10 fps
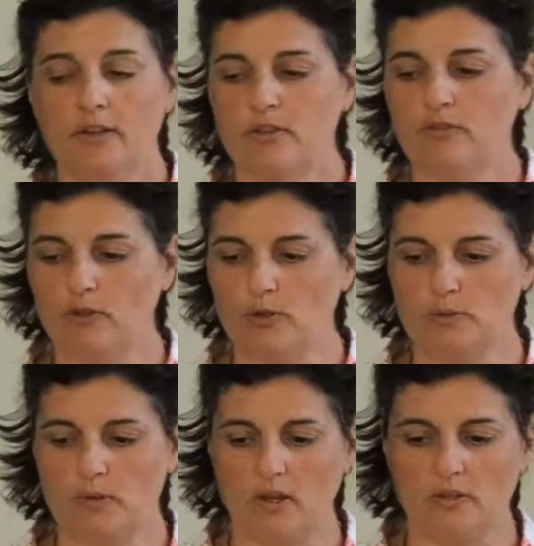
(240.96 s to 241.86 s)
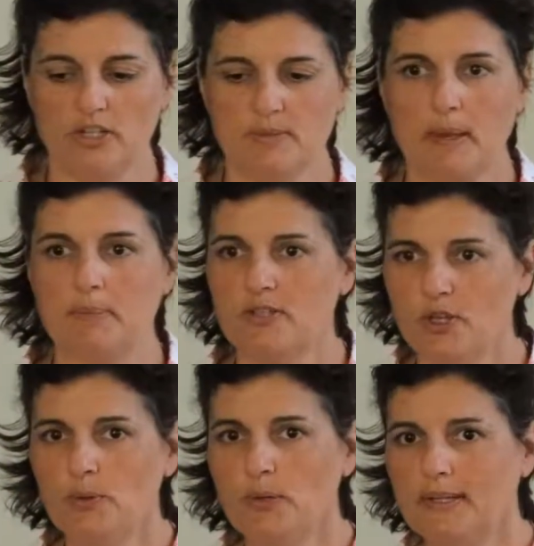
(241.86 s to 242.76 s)
the floors with old newspapers.
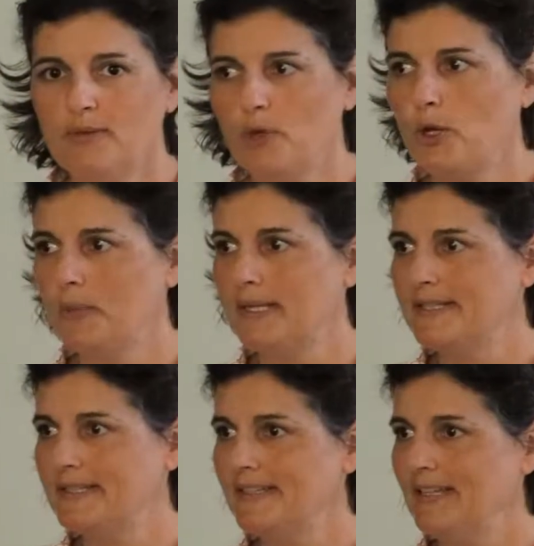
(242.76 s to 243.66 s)
Who in the room has